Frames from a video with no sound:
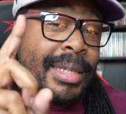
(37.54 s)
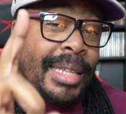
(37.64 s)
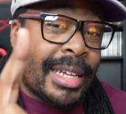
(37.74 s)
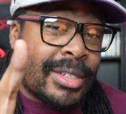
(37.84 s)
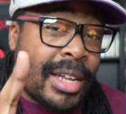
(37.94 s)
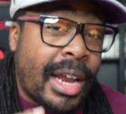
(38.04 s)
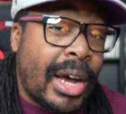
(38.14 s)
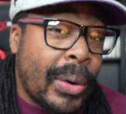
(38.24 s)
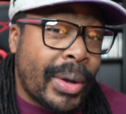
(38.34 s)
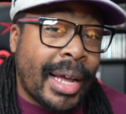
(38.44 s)
But that's not
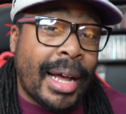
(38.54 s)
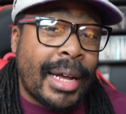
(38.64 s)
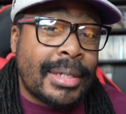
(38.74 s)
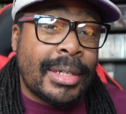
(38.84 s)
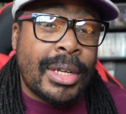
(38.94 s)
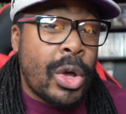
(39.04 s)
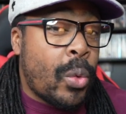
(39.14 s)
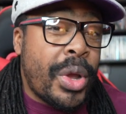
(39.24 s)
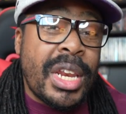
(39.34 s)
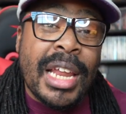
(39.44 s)
all, guys.
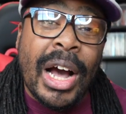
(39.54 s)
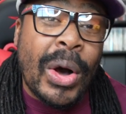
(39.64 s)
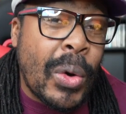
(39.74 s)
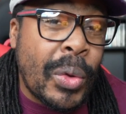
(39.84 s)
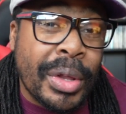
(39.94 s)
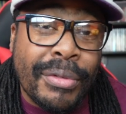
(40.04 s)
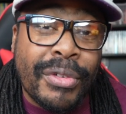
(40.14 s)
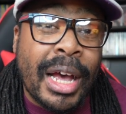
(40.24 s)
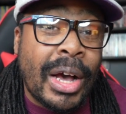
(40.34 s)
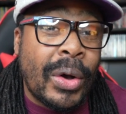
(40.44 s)
We not only
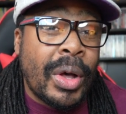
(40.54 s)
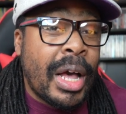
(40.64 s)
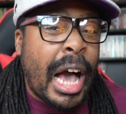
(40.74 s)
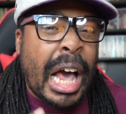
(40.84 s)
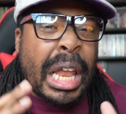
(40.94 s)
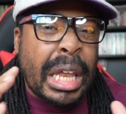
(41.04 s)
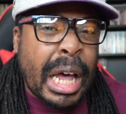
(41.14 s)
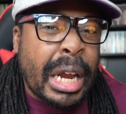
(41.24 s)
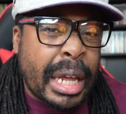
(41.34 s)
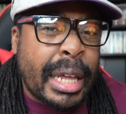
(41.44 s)
found a
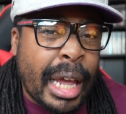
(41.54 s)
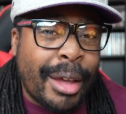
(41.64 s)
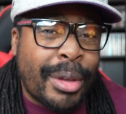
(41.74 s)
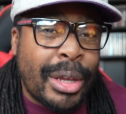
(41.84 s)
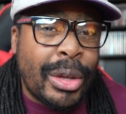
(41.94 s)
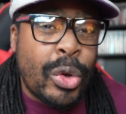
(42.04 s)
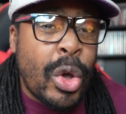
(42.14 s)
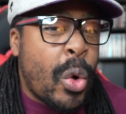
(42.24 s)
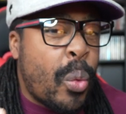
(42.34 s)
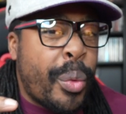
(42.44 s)
lot of GameCube,
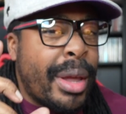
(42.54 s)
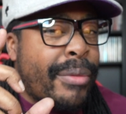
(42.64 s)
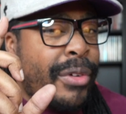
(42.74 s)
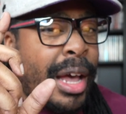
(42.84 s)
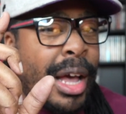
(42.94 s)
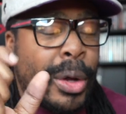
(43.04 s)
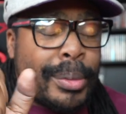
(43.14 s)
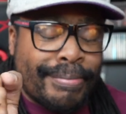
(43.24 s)
we found